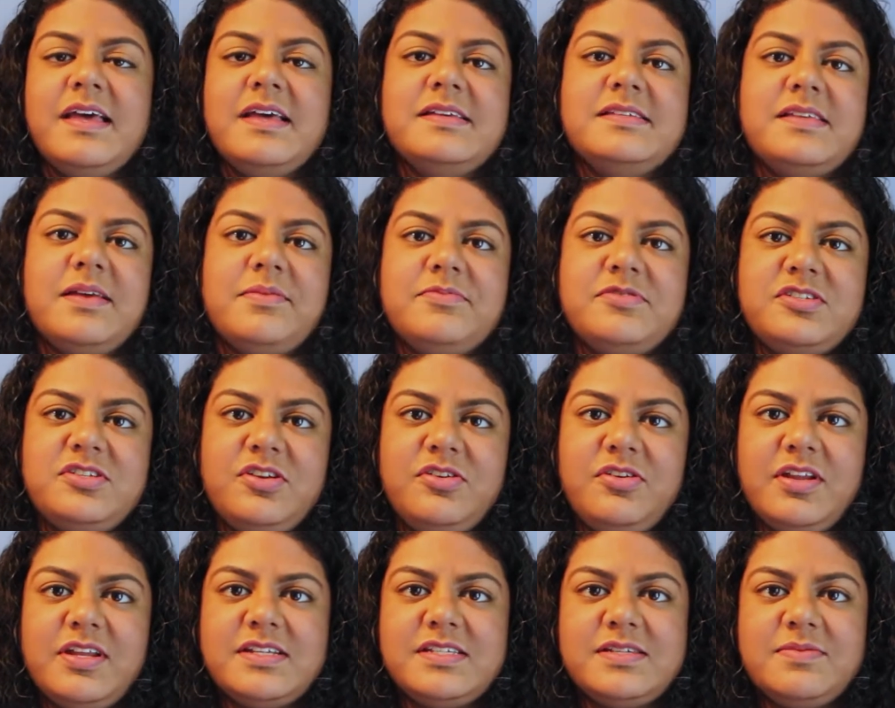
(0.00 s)
Some
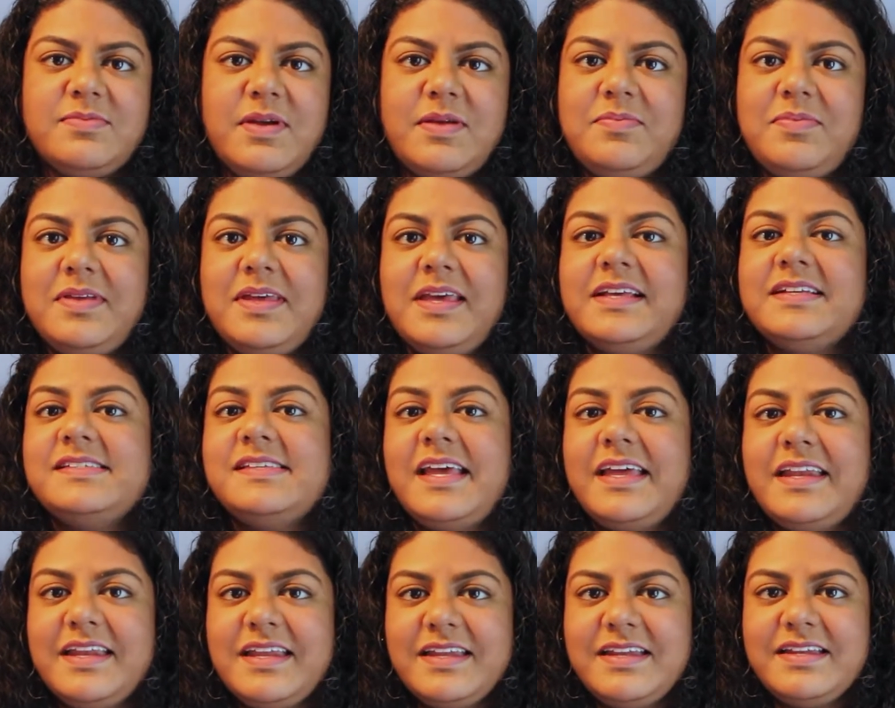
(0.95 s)
students might be
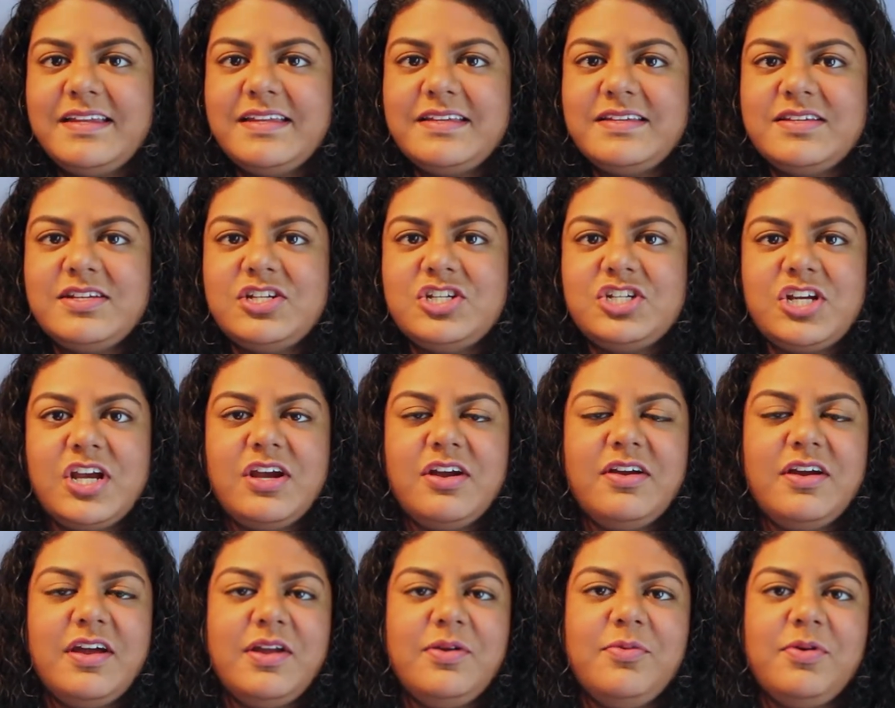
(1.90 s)
excited to
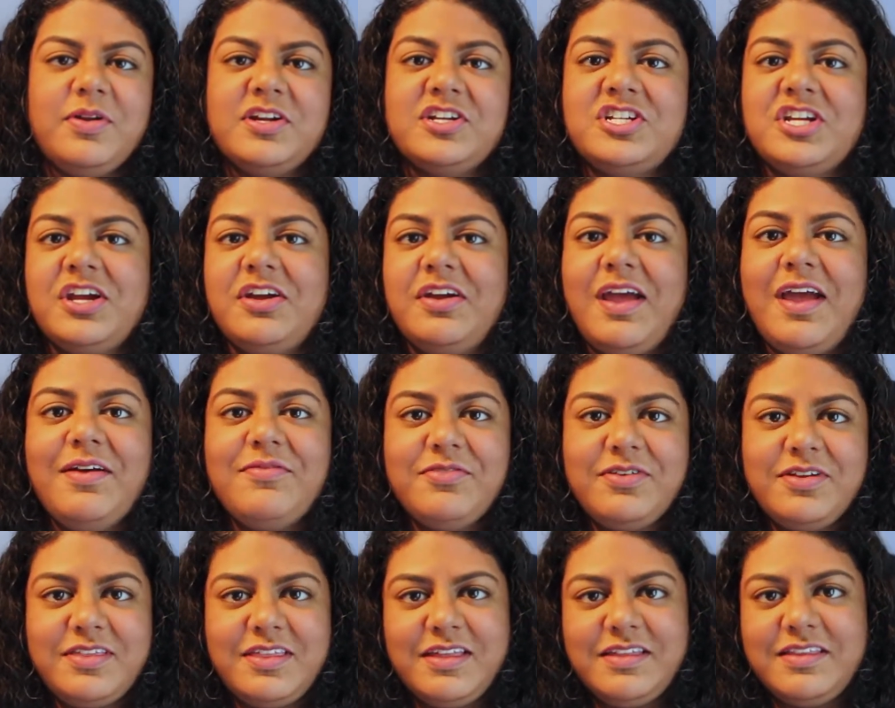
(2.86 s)
share and want to share
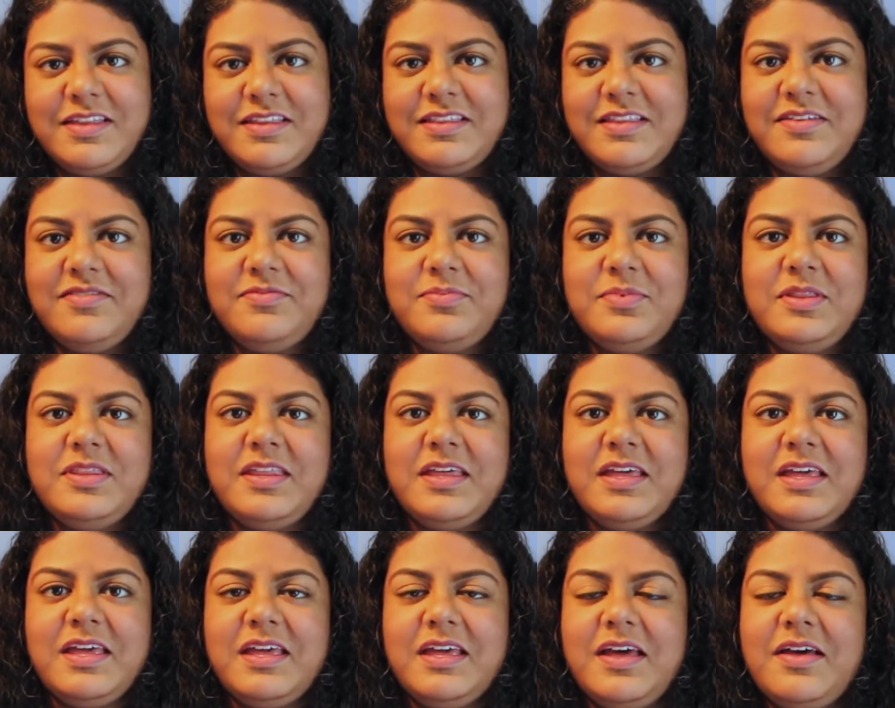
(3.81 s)
everything that they've been
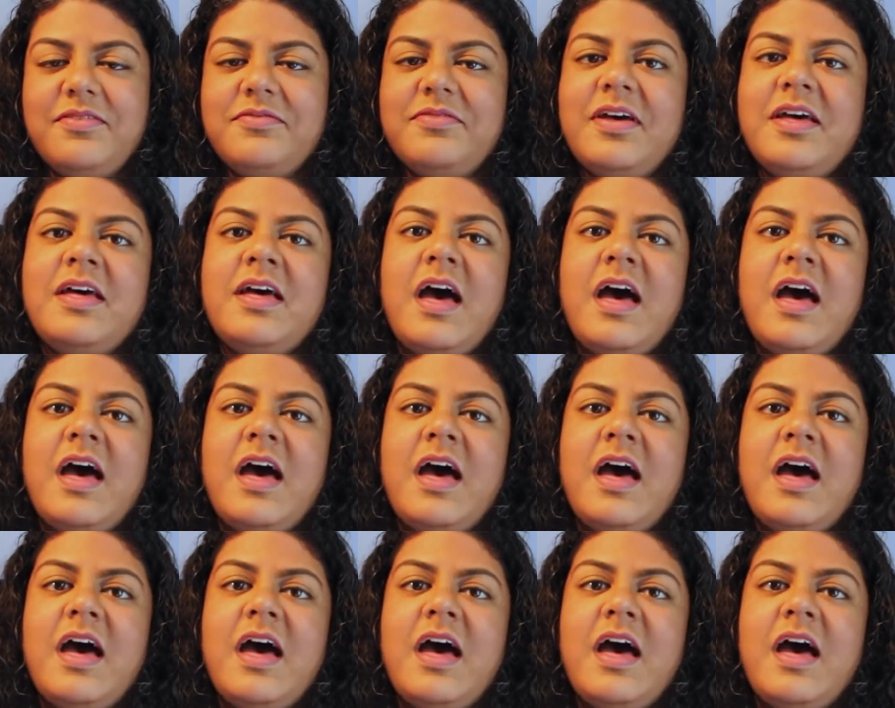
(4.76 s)
thinking of.